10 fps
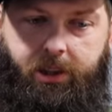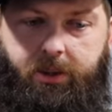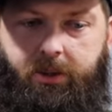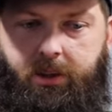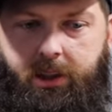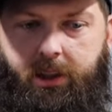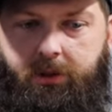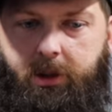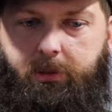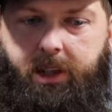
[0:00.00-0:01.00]
Well, you know,
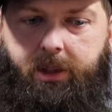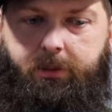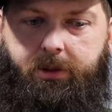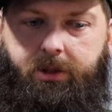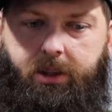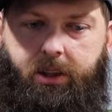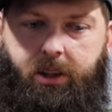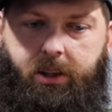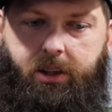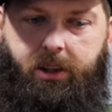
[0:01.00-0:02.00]
sometimes
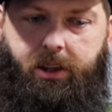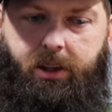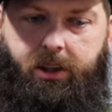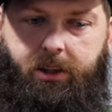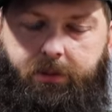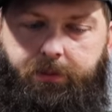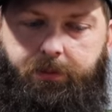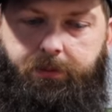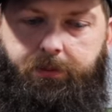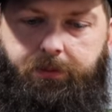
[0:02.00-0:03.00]
uh,
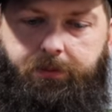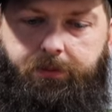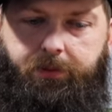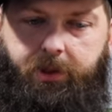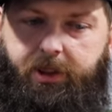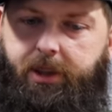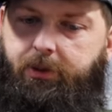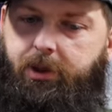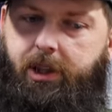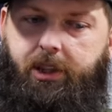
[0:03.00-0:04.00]
sometimes
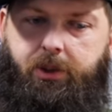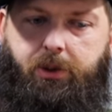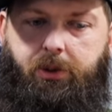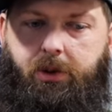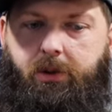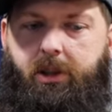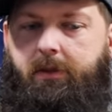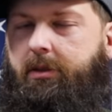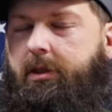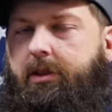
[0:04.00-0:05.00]
when you need a tool, you don't care if
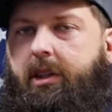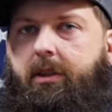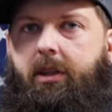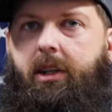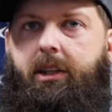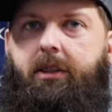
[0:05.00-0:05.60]
it's on sale or not.